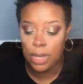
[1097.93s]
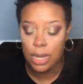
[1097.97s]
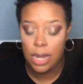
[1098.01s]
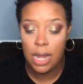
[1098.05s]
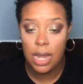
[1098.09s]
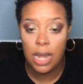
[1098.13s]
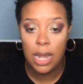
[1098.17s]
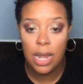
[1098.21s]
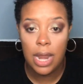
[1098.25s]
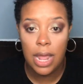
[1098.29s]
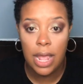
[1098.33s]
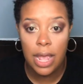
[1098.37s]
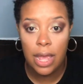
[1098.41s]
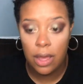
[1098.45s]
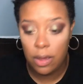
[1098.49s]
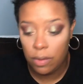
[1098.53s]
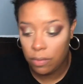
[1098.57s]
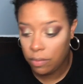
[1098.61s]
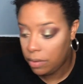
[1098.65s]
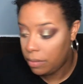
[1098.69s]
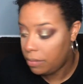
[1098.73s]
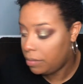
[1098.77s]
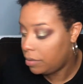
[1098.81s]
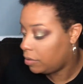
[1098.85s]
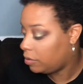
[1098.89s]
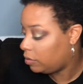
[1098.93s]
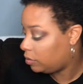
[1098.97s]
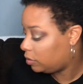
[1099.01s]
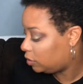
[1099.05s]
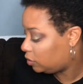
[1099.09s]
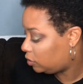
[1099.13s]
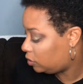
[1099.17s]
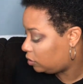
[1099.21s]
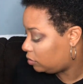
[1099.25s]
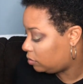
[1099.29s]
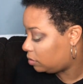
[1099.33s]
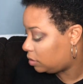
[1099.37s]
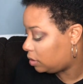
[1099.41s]
Now what we're going to
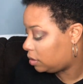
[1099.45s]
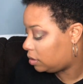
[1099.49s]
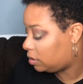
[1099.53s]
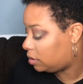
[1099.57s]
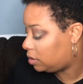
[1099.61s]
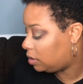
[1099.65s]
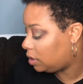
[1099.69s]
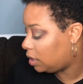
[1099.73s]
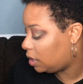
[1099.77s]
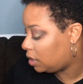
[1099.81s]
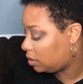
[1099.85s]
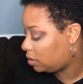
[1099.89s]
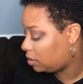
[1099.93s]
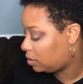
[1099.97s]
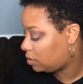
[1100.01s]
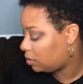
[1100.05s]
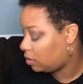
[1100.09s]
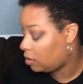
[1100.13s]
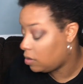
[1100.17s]
do is dust